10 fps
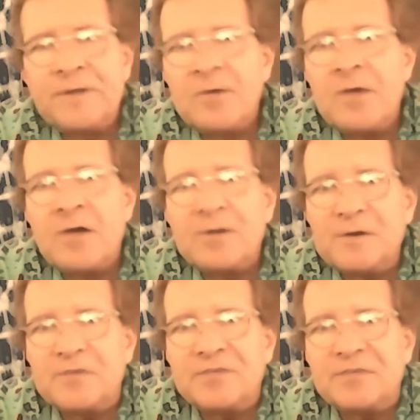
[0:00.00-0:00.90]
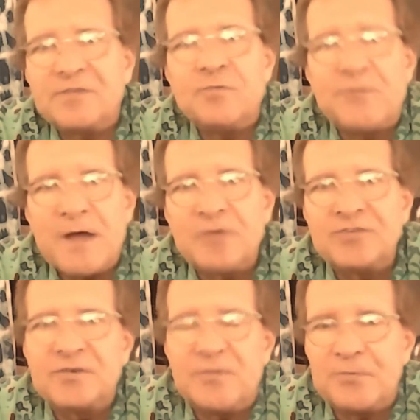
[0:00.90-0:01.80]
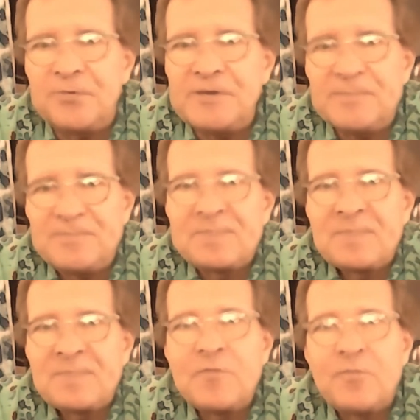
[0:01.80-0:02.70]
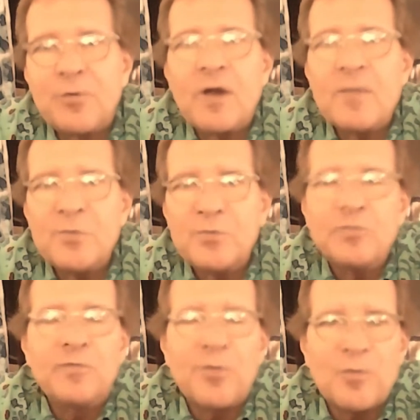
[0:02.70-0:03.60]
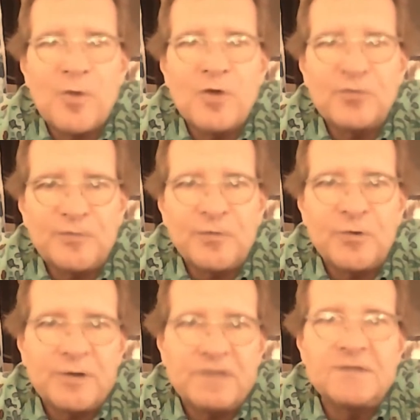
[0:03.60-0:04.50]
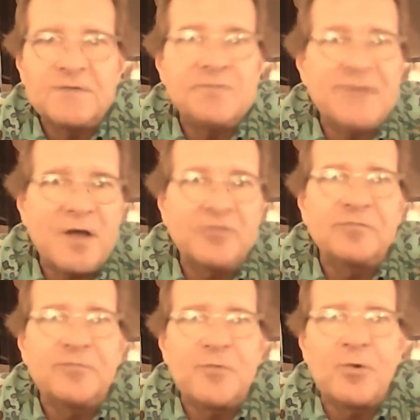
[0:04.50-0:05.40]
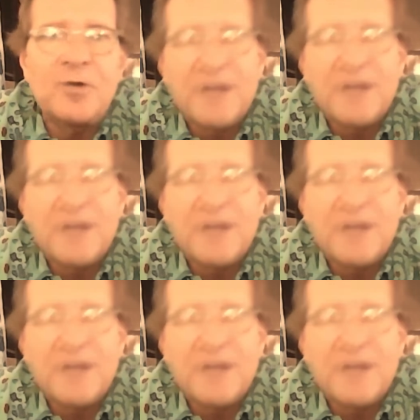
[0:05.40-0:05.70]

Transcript: around here since 2003, before I moved to Fort Myers, Florida in 2004.